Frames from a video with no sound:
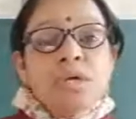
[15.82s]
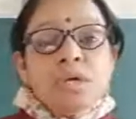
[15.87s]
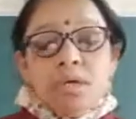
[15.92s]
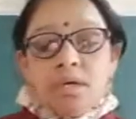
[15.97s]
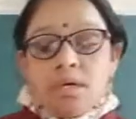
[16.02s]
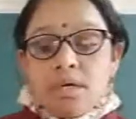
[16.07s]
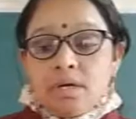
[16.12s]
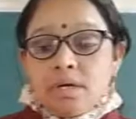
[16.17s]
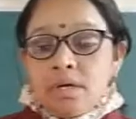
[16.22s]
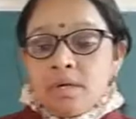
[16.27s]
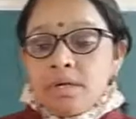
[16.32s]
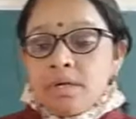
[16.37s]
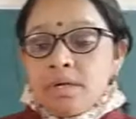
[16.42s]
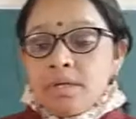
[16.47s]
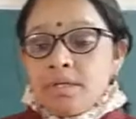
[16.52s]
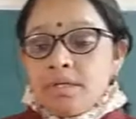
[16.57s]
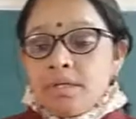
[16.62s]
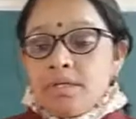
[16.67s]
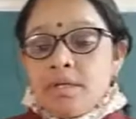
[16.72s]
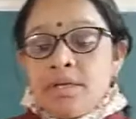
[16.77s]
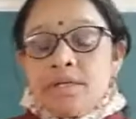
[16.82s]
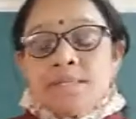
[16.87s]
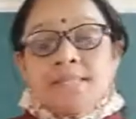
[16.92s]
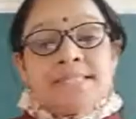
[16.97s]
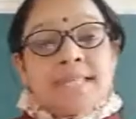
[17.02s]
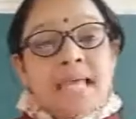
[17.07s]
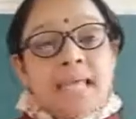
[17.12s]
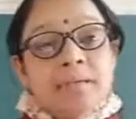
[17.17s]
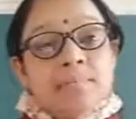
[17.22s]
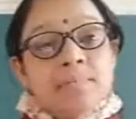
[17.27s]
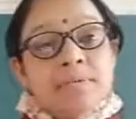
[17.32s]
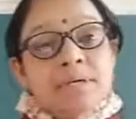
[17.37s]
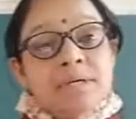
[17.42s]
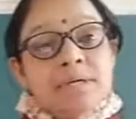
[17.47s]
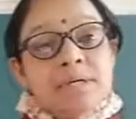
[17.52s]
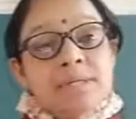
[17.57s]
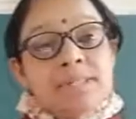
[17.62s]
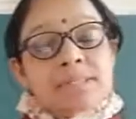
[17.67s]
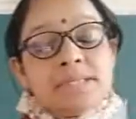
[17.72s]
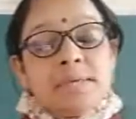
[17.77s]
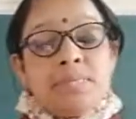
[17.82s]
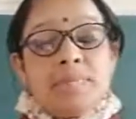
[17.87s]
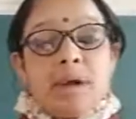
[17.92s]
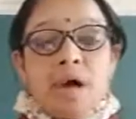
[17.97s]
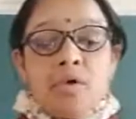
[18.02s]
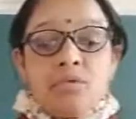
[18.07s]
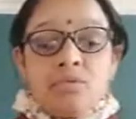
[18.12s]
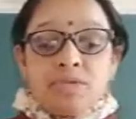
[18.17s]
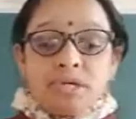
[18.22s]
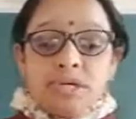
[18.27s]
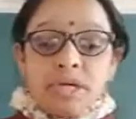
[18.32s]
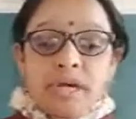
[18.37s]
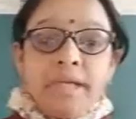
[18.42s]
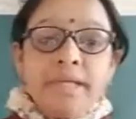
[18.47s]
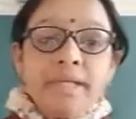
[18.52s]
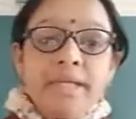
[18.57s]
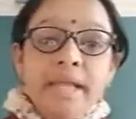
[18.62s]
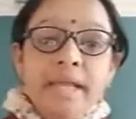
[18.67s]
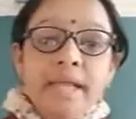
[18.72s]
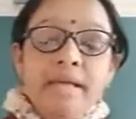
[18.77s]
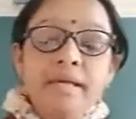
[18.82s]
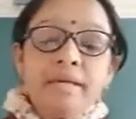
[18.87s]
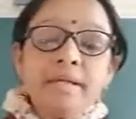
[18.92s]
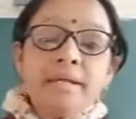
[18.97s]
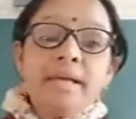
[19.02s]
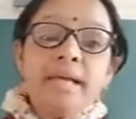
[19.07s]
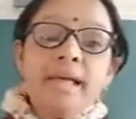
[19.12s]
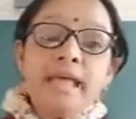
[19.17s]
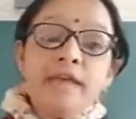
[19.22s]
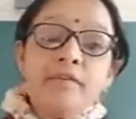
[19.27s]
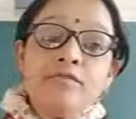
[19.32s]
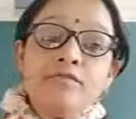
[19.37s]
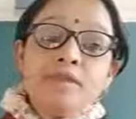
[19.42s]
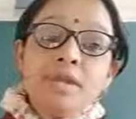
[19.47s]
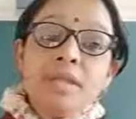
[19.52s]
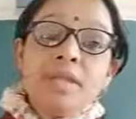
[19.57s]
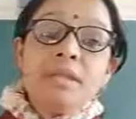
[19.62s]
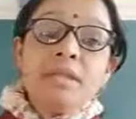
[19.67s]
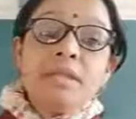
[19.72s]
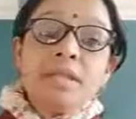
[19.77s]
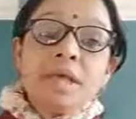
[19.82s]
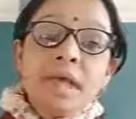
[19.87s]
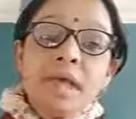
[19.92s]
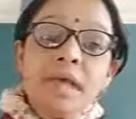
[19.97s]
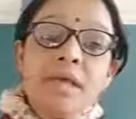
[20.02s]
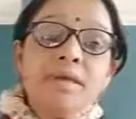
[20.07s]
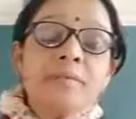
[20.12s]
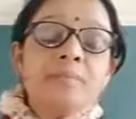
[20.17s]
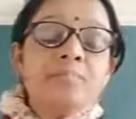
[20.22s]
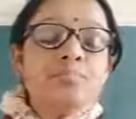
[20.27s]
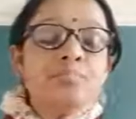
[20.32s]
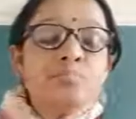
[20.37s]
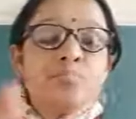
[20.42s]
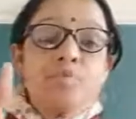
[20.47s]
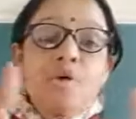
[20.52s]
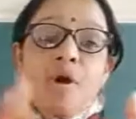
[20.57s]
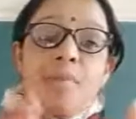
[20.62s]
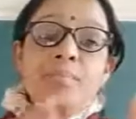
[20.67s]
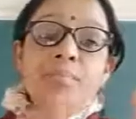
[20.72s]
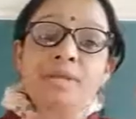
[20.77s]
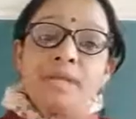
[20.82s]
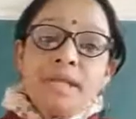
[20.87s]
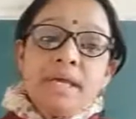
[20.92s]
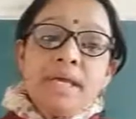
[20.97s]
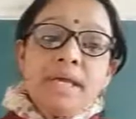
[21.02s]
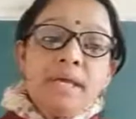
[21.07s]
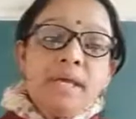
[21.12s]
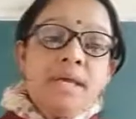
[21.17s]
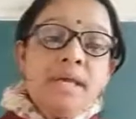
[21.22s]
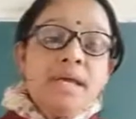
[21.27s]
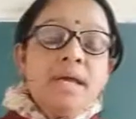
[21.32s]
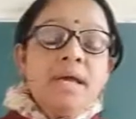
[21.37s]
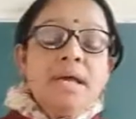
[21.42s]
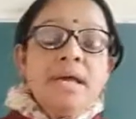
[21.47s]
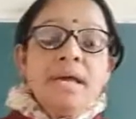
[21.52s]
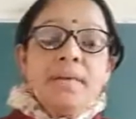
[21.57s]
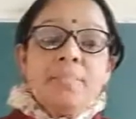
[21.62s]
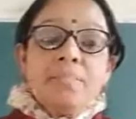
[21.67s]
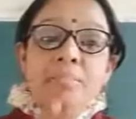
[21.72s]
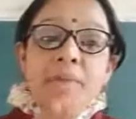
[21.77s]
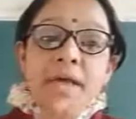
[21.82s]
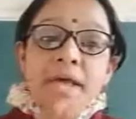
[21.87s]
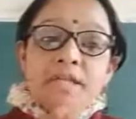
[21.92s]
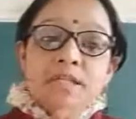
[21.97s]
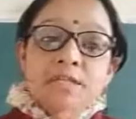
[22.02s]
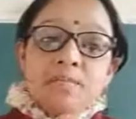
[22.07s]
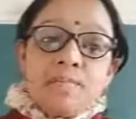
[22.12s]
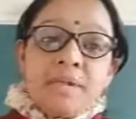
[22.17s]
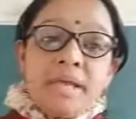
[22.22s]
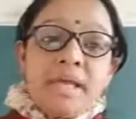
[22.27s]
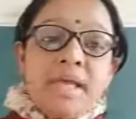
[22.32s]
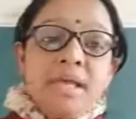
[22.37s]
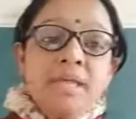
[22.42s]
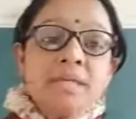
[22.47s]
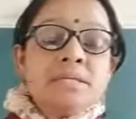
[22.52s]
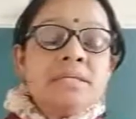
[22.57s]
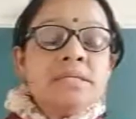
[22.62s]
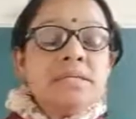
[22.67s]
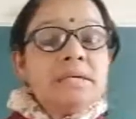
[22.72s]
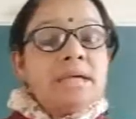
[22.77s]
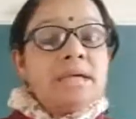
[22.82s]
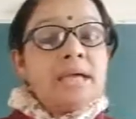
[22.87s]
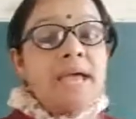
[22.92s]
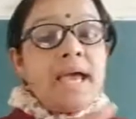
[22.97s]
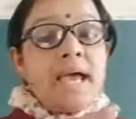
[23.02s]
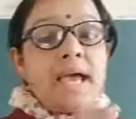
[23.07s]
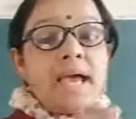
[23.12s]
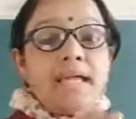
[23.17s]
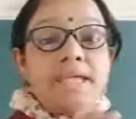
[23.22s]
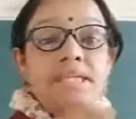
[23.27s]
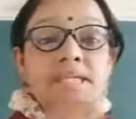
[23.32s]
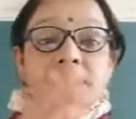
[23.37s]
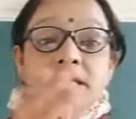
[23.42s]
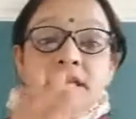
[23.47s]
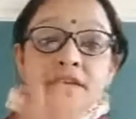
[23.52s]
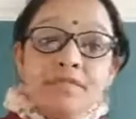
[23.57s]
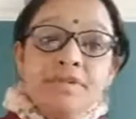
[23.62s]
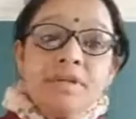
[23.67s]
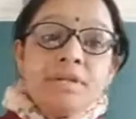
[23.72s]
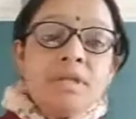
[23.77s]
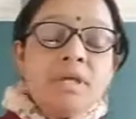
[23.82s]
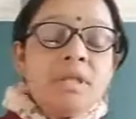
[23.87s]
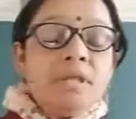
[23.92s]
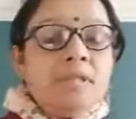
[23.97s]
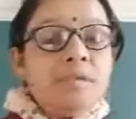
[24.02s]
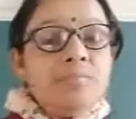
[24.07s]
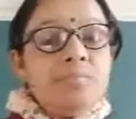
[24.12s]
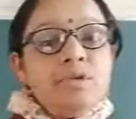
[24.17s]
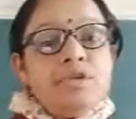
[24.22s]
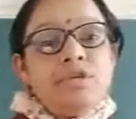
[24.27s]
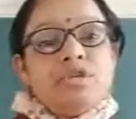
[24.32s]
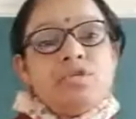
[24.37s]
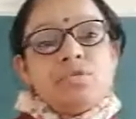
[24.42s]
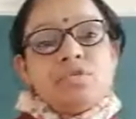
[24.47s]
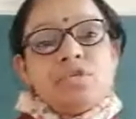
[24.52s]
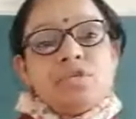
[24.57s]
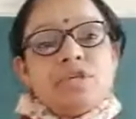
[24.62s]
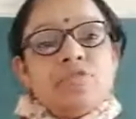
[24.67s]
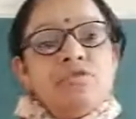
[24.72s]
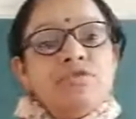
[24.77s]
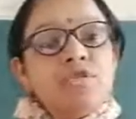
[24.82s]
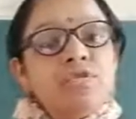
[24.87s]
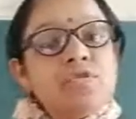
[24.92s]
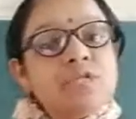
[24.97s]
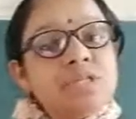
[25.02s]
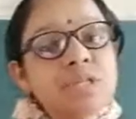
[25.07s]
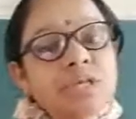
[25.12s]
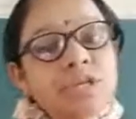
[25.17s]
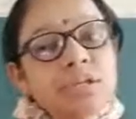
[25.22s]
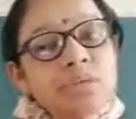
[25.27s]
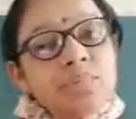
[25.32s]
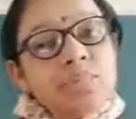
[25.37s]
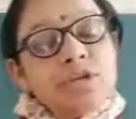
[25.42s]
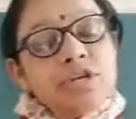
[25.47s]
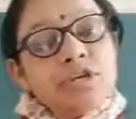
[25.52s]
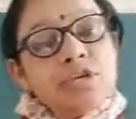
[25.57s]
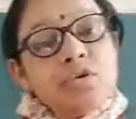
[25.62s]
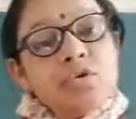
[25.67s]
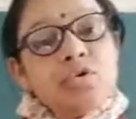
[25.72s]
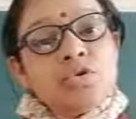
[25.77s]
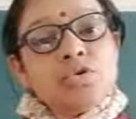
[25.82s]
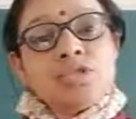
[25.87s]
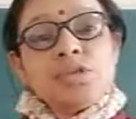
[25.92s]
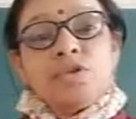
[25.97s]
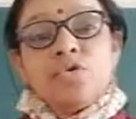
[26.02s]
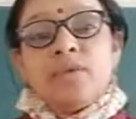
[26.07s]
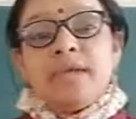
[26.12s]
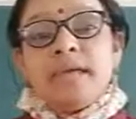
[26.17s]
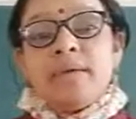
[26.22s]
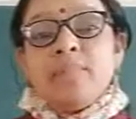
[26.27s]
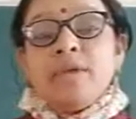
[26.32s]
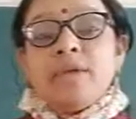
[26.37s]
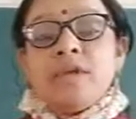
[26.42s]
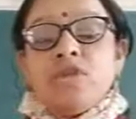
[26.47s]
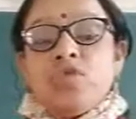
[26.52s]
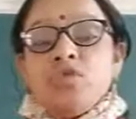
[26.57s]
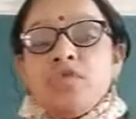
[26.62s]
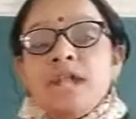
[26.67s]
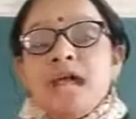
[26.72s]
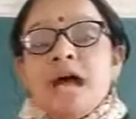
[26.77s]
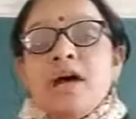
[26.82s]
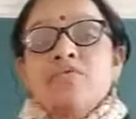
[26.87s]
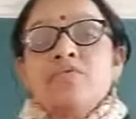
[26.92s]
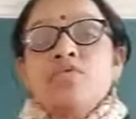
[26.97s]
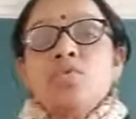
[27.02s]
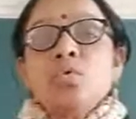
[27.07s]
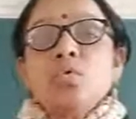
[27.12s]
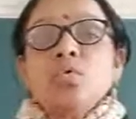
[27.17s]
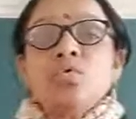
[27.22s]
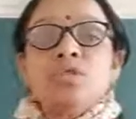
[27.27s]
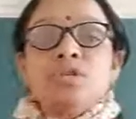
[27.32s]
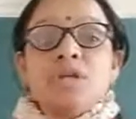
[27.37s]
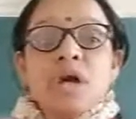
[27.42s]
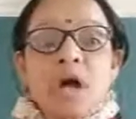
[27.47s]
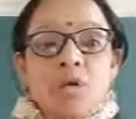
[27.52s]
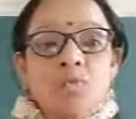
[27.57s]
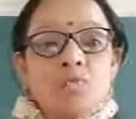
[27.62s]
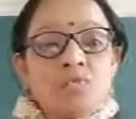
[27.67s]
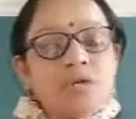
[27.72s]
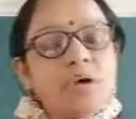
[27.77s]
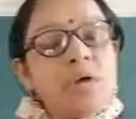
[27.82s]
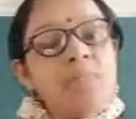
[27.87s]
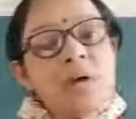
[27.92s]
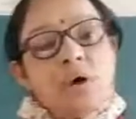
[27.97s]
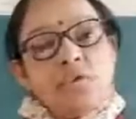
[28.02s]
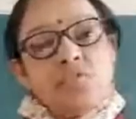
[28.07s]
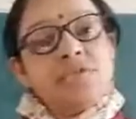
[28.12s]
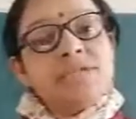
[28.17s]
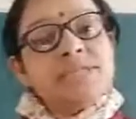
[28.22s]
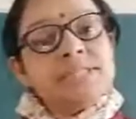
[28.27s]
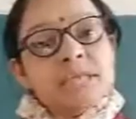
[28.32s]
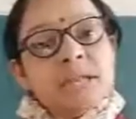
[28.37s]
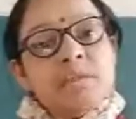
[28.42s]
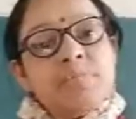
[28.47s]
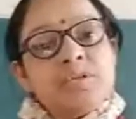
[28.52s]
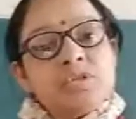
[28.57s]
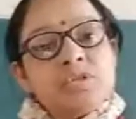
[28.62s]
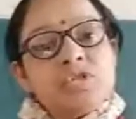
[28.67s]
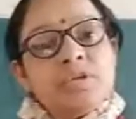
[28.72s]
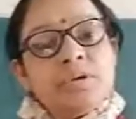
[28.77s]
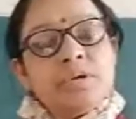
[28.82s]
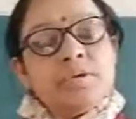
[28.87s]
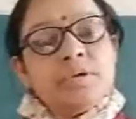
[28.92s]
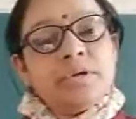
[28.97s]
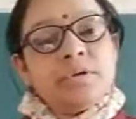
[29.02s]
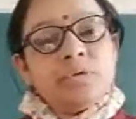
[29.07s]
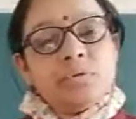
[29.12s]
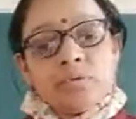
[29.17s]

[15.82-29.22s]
the syllabus, about the content, everything properly explained and given in the videos. If you see the videos, you will have no doubt about the syllabus, children.